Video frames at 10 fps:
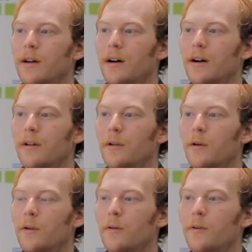uh,
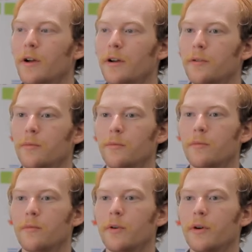uh,
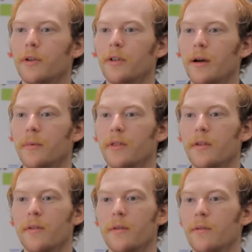really, I mean,
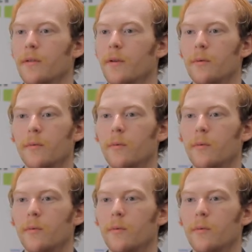th- th- you know,